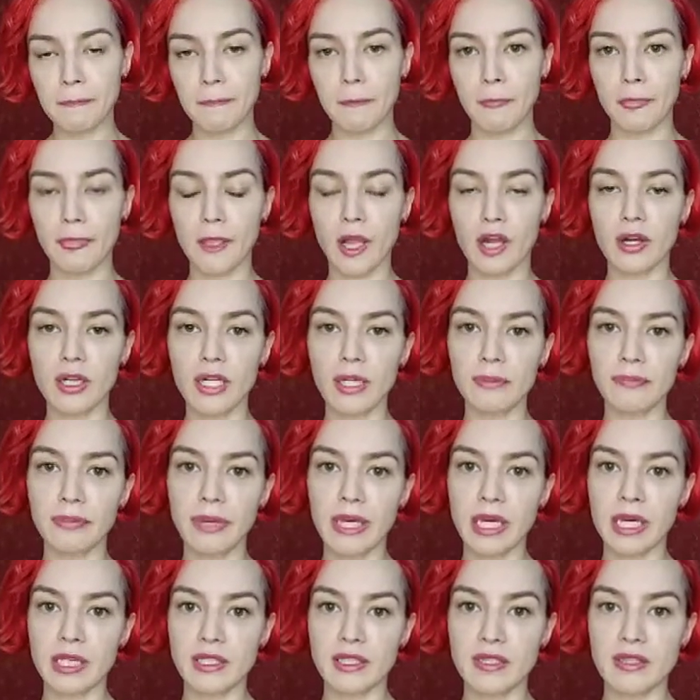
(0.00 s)

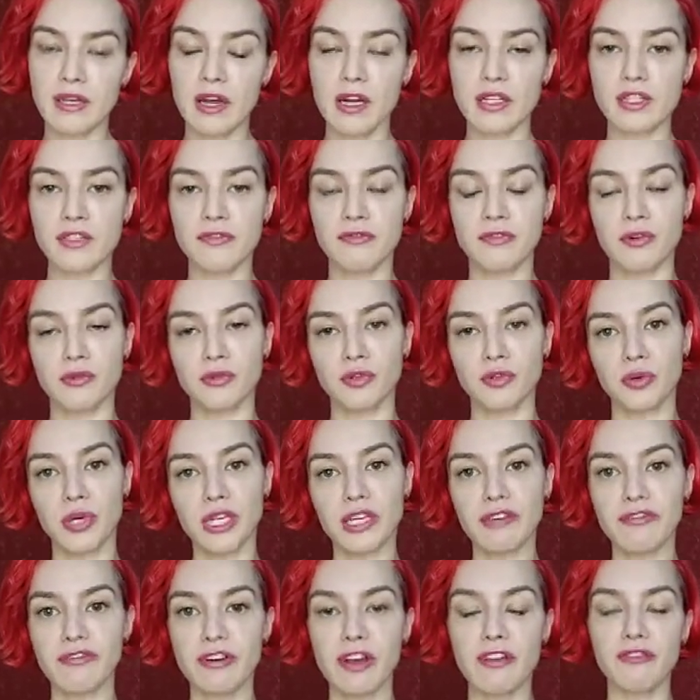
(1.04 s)
Olympic starts from
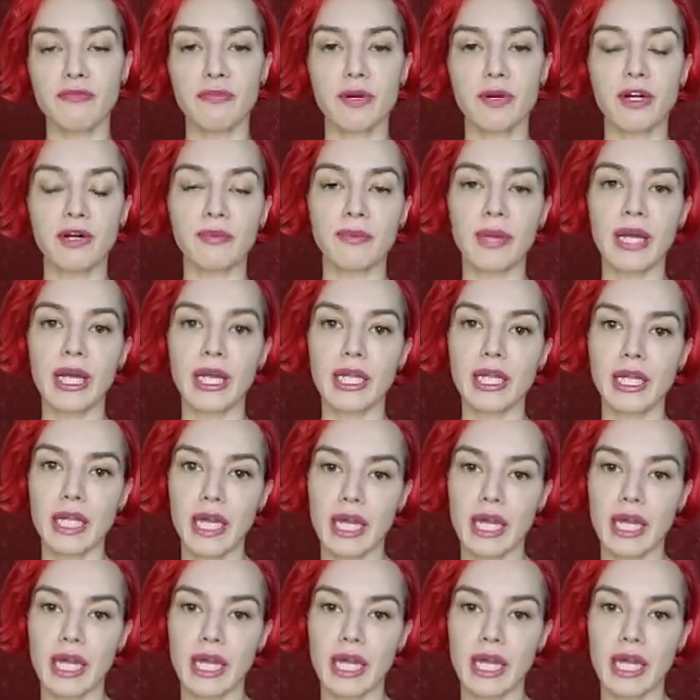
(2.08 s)
25 per man